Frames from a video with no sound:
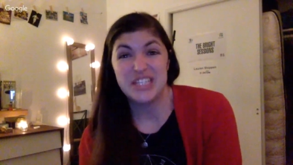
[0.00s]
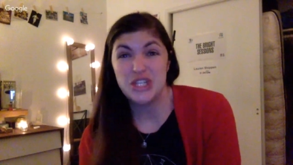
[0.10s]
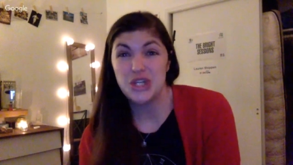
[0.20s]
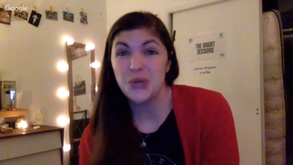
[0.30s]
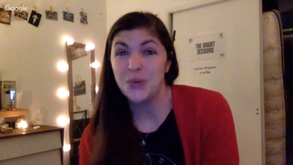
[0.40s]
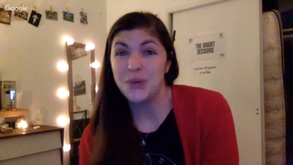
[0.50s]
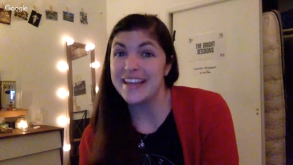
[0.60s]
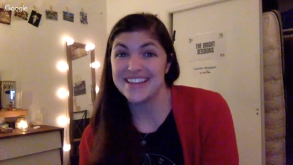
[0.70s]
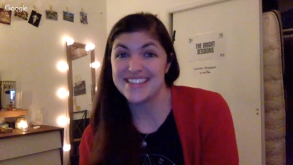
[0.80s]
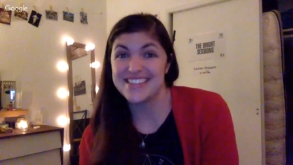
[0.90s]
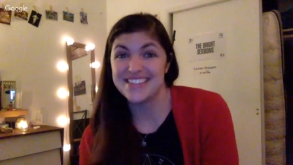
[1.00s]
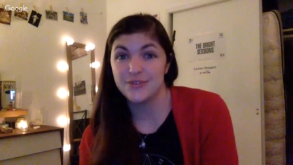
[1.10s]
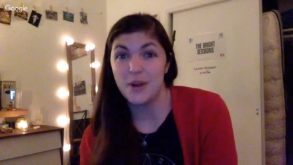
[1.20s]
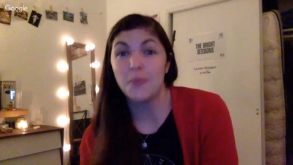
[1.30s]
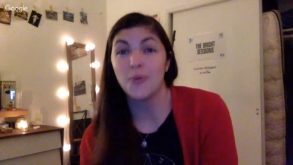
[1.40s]
like 2
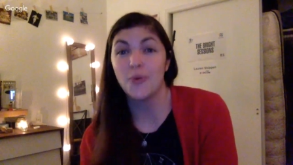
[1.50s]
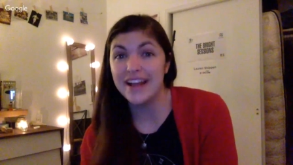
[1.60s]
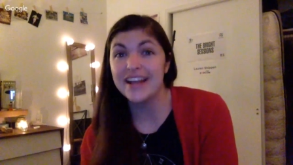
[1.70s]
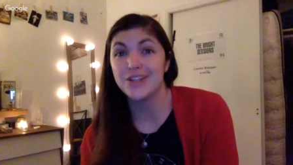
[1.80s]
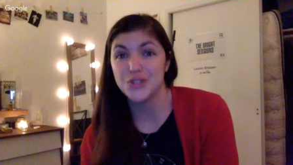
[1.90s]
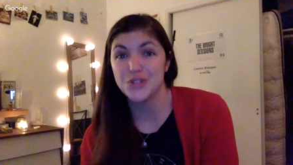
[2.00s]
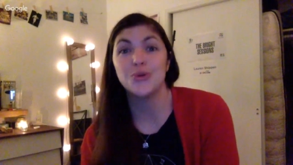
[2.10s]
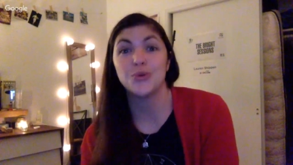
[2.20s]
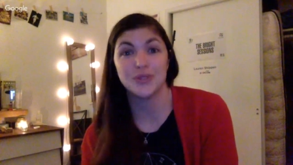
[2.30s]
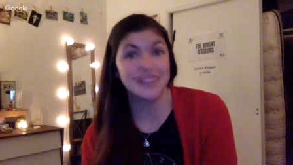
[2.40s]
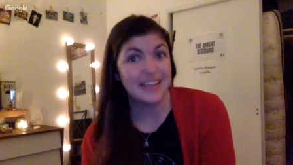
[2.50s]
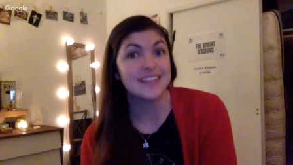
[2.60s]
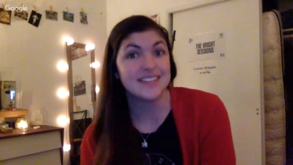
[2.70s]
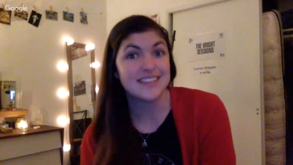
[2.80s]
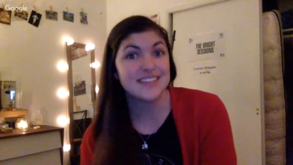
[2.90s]
weeks from writing to
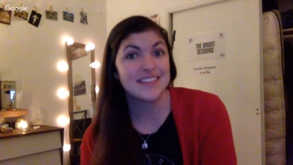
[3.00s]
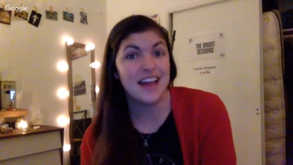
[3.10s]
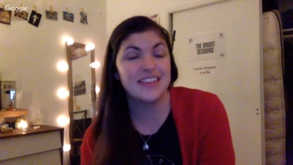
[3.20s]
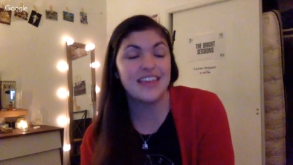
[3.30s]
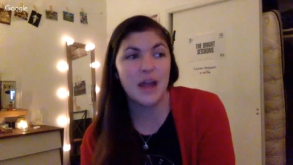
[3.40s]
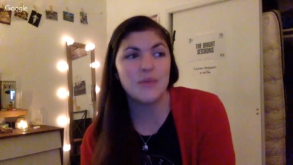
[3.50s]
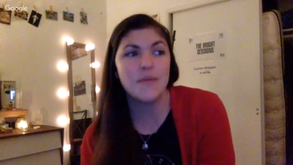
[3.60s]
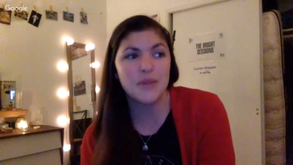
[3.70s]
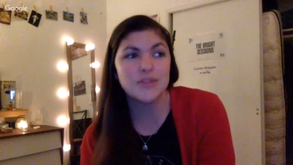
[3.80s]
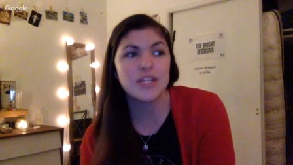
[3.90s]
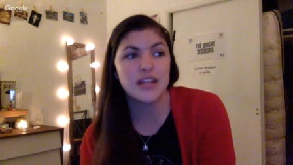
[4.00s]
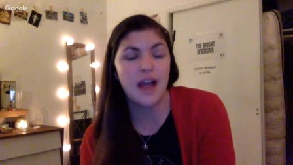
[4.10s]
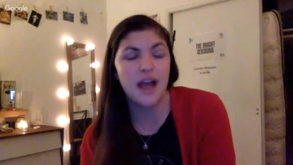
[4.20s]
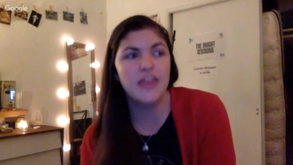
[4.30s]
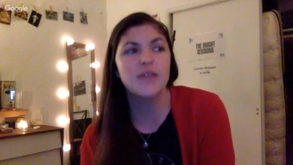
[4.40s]
release. I remember
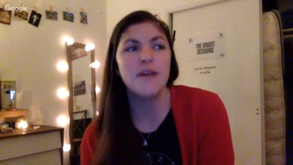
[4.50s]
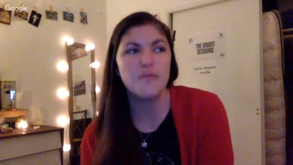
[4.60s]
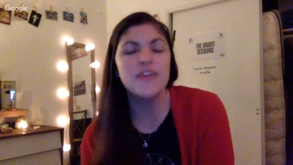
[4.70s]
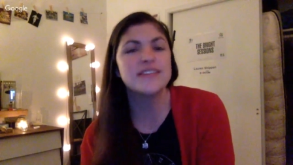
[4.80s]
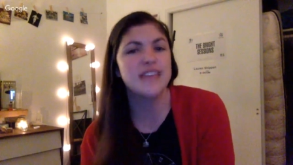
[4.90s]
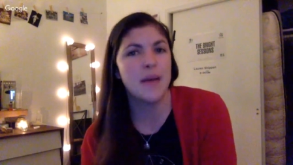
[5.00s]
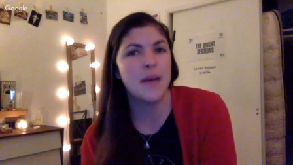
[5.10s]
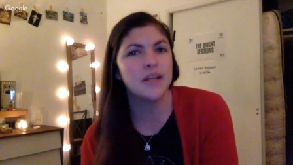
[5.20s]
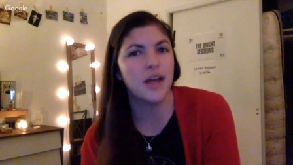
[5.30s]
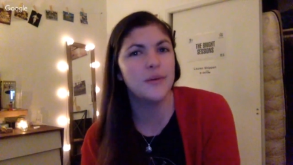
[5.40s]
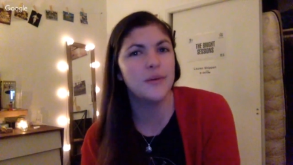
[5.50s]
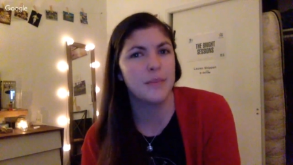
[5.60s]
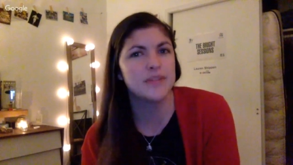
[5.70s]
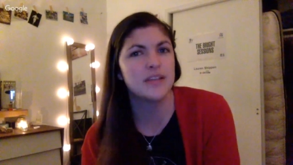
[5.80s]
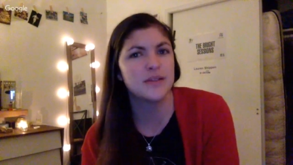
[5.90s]
there was like, I think it may have been the Sam and
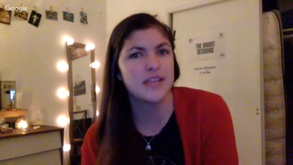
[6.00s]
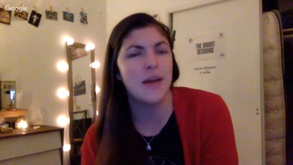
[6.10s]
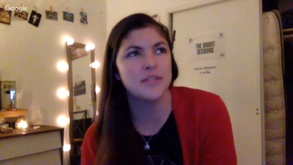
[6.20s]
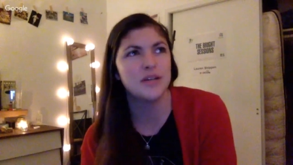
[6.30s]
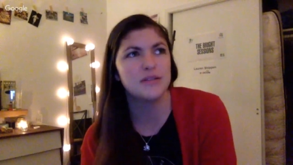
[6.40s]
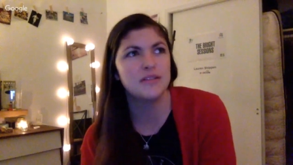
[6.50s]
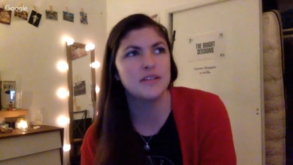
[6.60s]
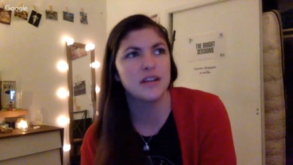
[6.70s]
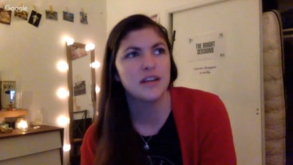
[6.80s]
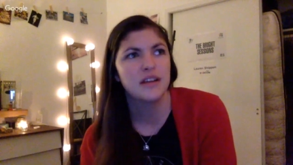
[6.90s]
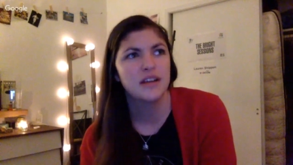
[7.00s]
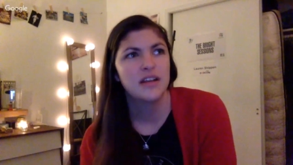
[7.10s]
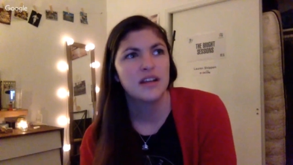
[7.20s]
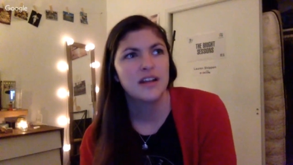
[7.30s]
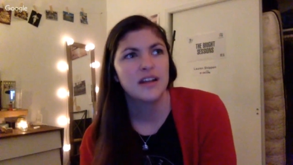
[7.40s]
Chloe episodes, episode
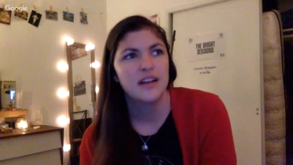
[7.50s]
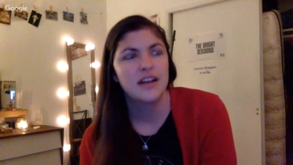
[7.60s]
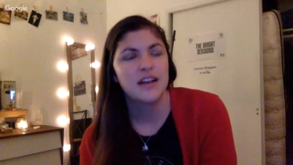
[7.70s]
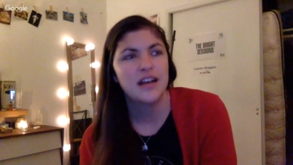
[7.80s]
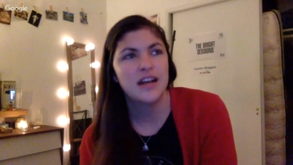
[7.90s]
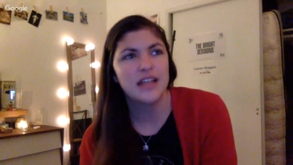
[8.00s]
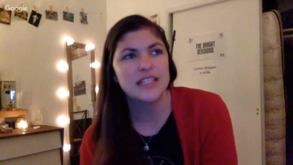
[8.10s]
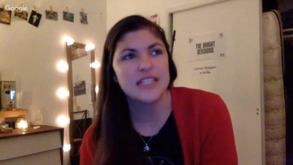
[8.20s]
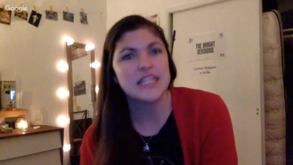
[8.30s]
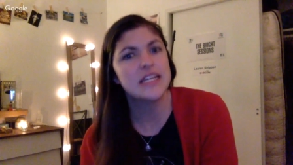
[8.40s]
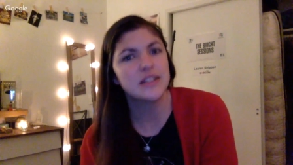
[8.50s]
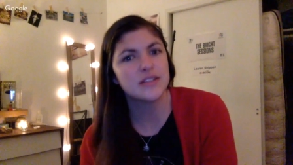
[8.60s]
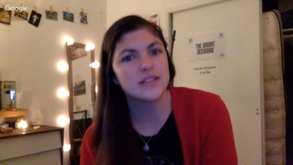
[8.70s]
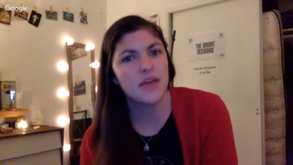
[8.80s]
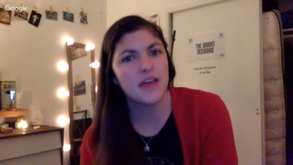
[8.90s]

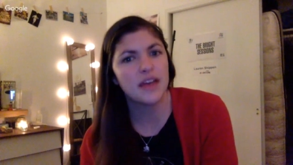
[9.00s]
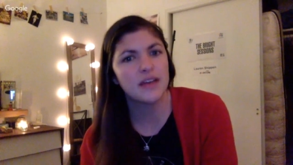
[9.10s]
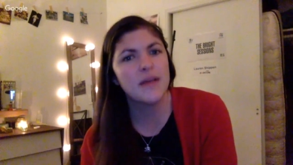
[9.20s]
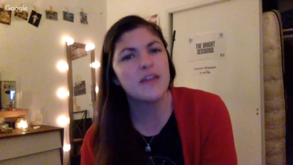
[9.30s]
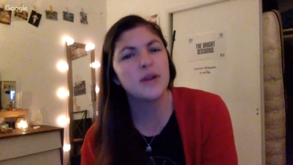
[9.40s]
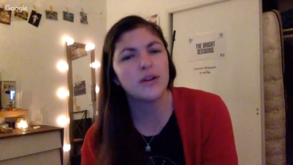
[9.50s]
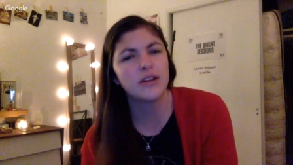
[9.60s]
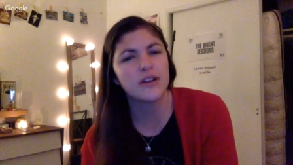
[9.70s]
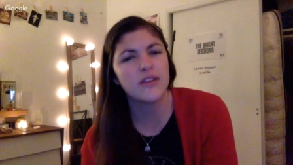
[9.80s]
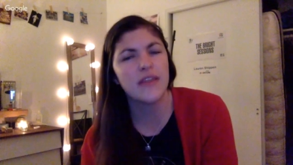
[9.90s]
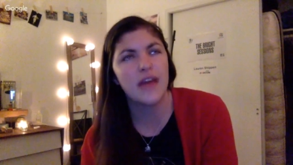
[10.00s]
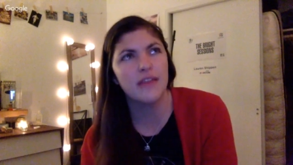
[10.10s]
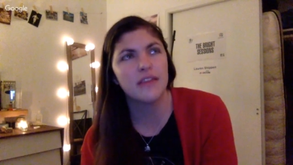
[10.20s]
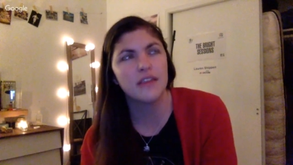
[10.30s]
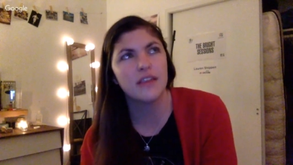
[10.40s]
19 or something. It may have been
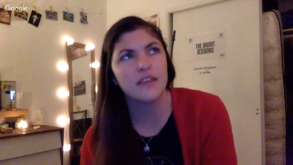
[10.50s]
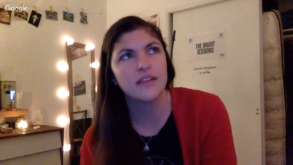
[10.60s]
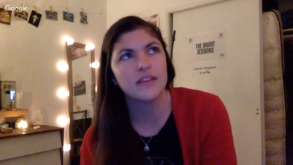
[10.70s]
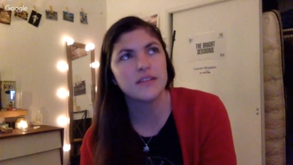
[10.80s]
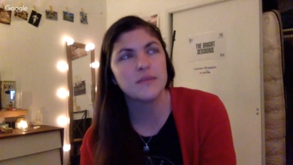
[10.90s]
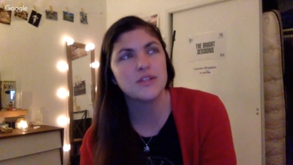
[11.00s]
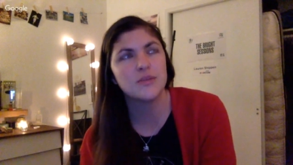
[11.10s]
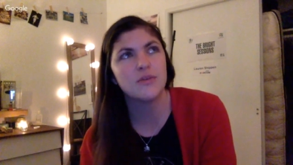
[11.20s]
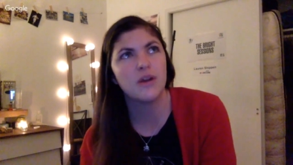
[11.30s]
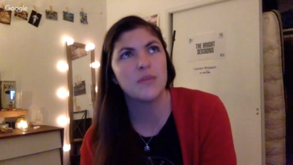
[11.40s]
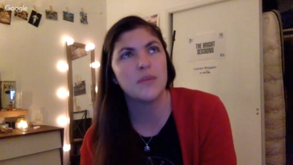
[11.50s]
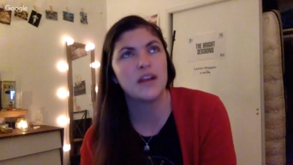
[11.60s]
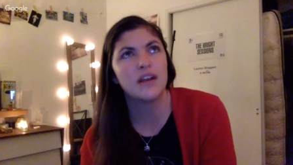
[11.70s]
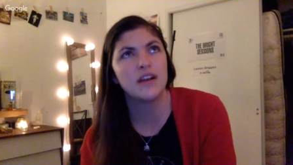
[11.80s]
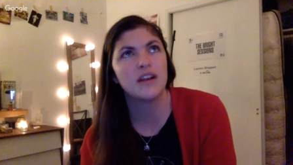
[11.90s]
earlier than that, because Misha would
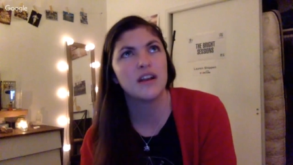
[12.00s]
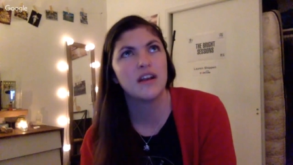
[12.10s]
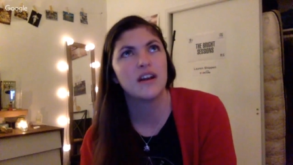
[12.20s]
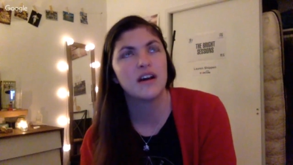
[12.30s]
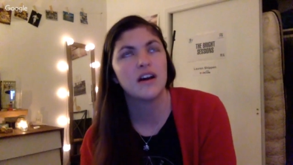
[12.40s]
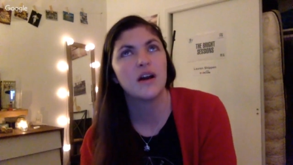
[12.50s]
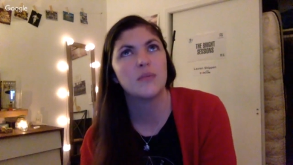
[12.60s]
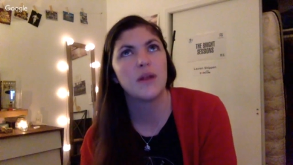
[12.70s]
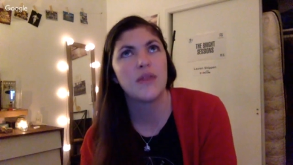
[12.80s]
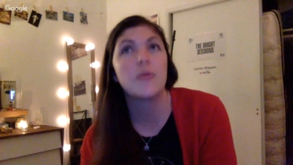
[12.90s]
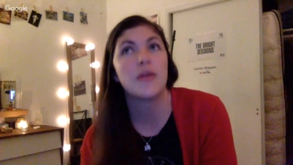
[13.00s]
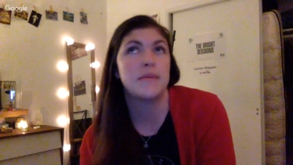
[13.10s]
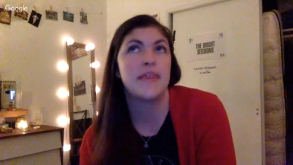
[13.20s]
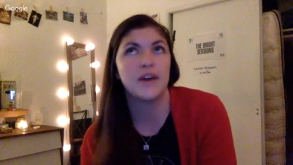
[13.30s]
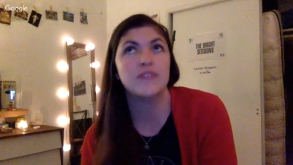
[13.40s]
have already been on
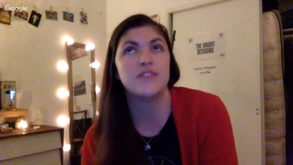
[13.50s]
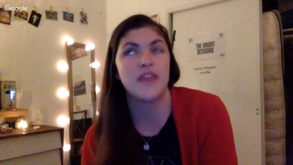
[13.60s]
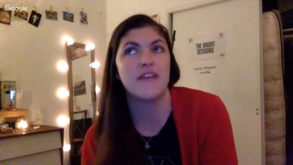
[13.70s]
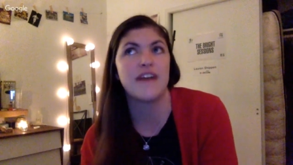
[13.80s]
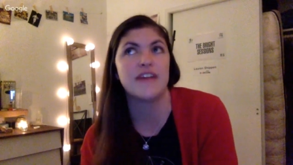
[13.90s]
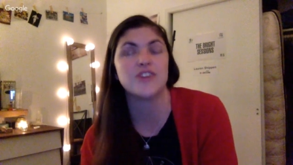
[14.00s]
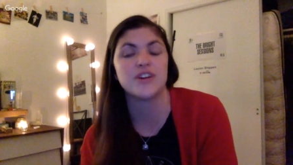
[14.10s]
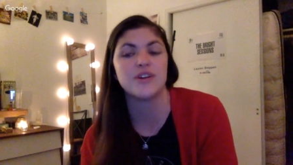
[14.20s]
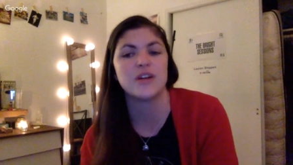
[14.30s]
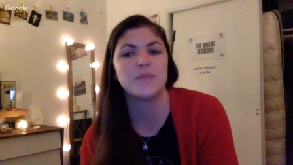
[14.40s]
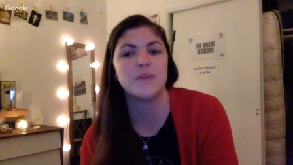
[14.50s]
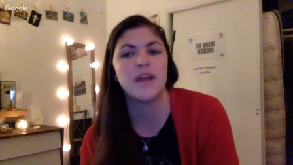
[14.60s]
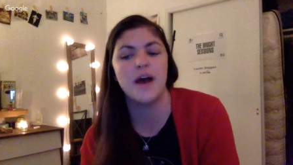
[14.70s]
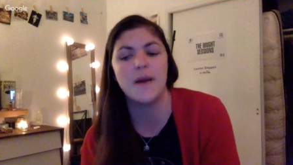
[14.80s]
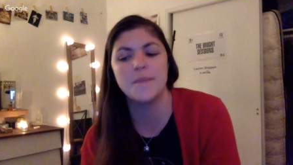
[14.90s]
board at that point. I mean, they could have done that fast
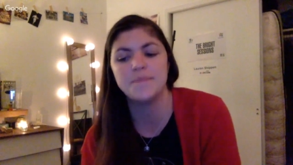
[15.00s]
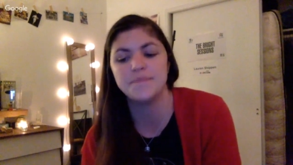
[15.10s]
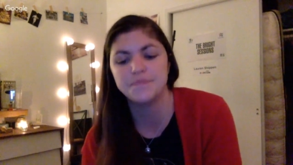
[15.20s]
turnaround, but